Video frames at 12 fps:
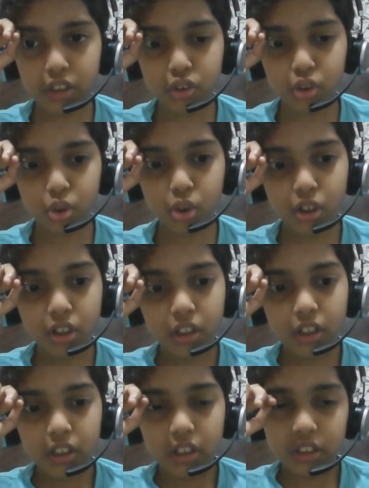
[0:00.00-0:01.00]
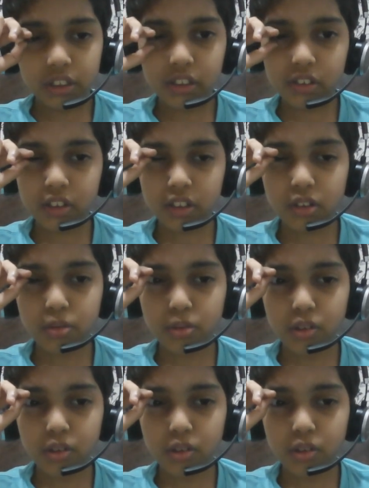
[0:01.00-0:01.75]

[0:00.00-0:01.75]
So this is